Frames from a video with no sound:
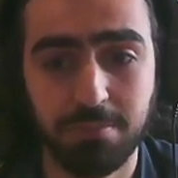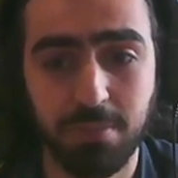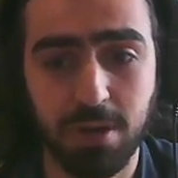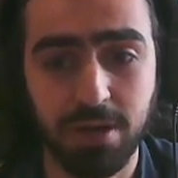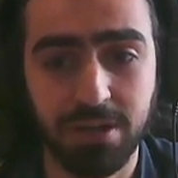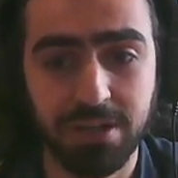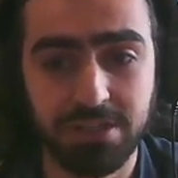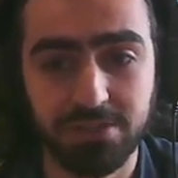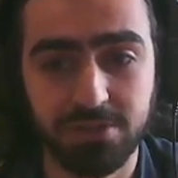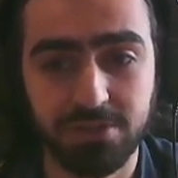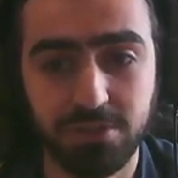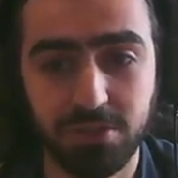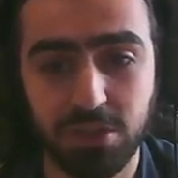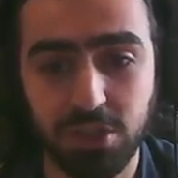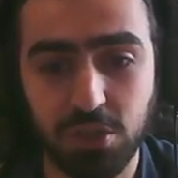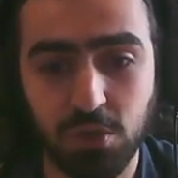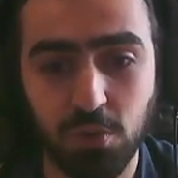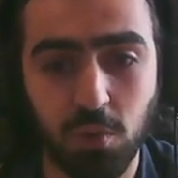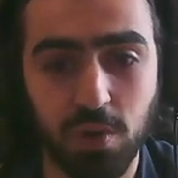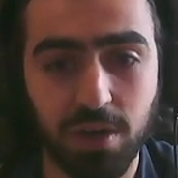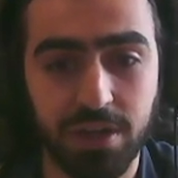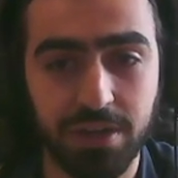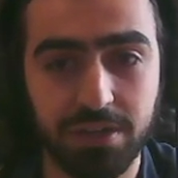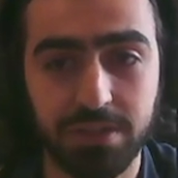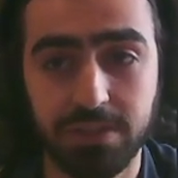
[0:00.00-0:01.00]
money to
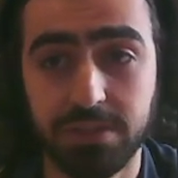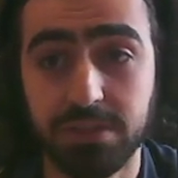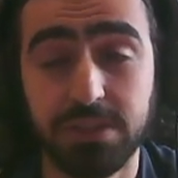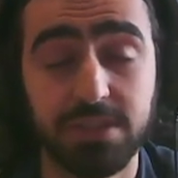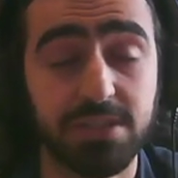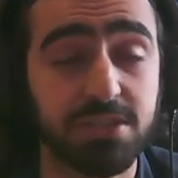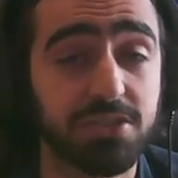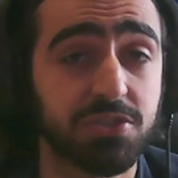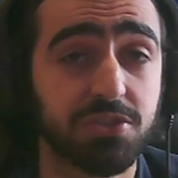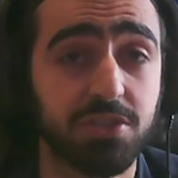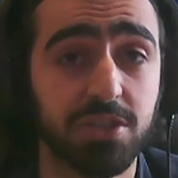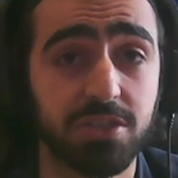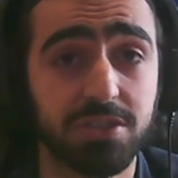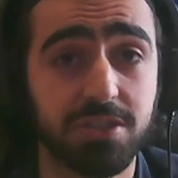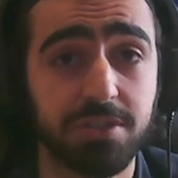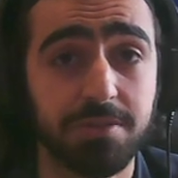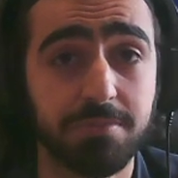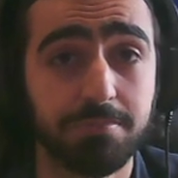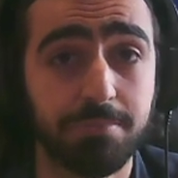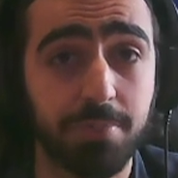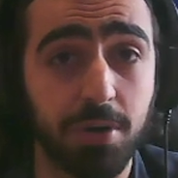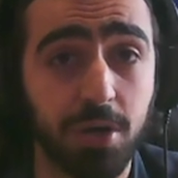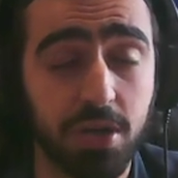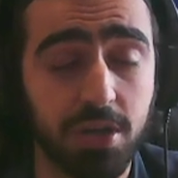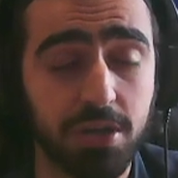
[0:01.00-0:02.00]
acquire certain
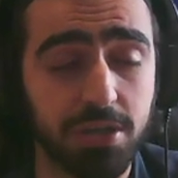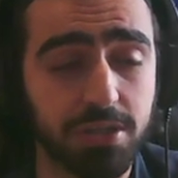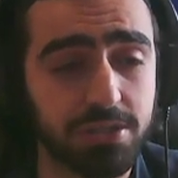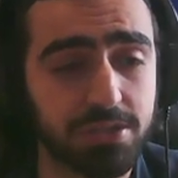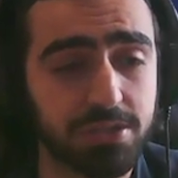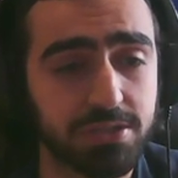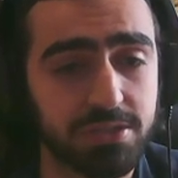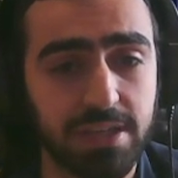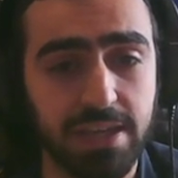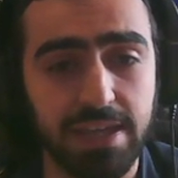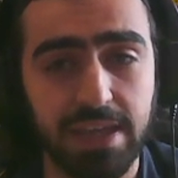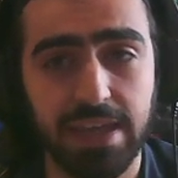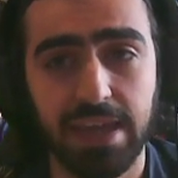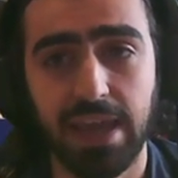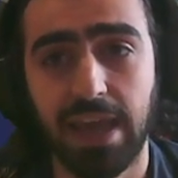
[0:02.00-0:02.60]
perks.